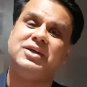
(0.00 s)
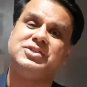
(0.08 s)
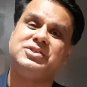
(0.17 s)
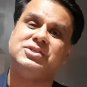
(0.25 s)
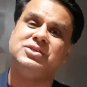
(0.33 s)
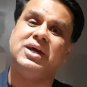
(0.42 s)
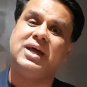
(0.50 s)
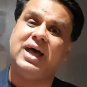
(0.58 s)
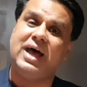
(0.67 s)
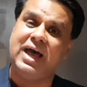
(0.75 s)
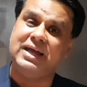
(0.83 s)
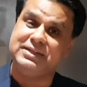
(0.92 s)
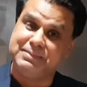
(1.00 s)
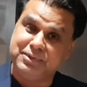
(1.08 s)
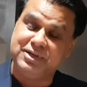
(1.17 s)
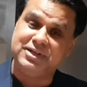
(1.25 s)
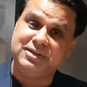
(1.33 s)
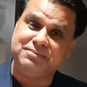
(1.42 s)
to Andy
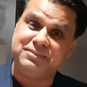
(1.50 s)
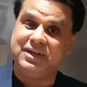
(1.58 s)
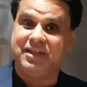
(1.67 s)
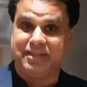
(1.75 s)
Burnham,